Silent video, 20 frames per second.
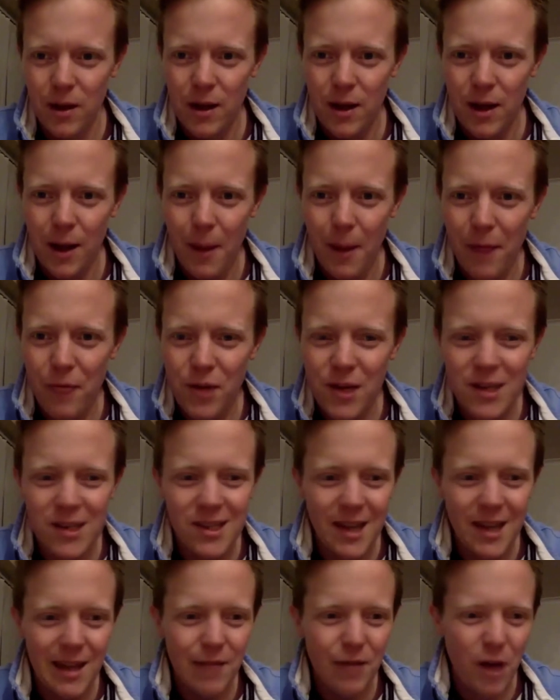Every
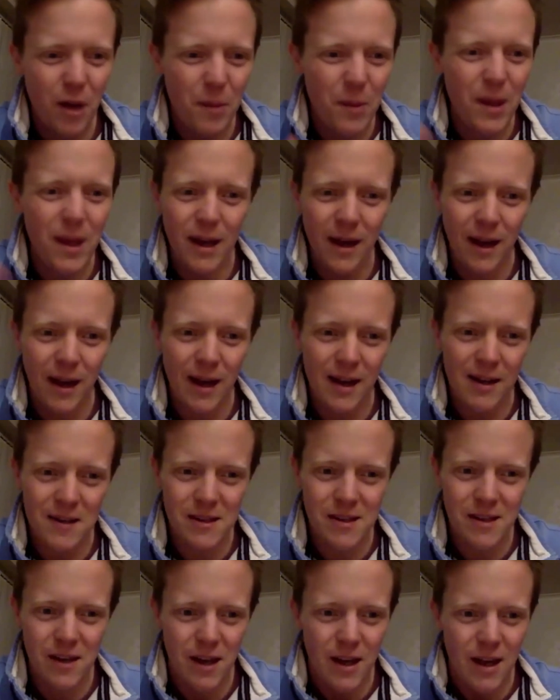cell of our being has
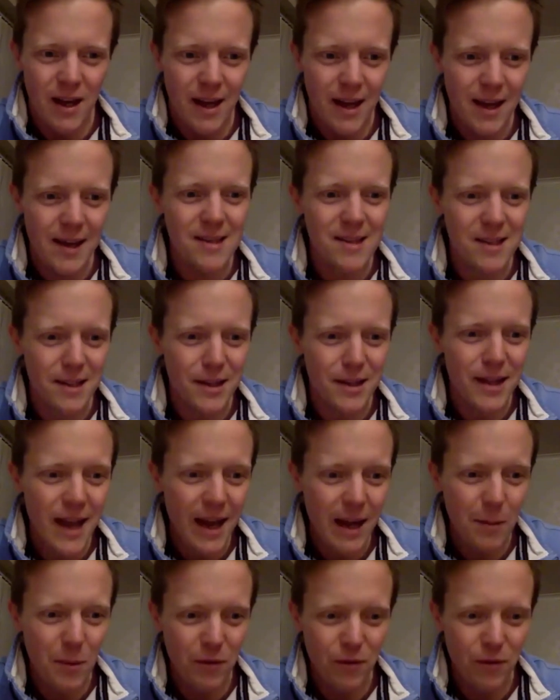his
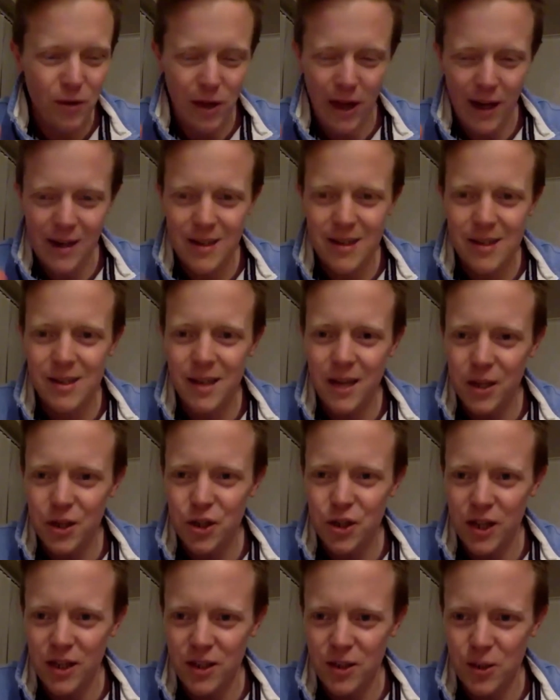name, if you like,
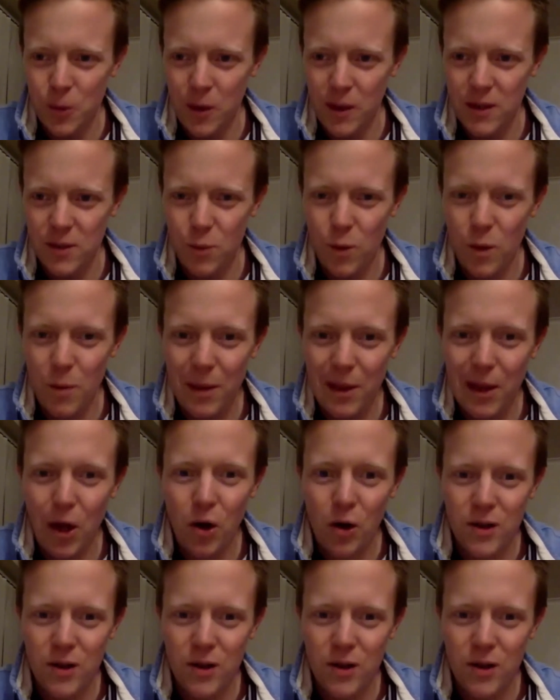stitched into it. We belong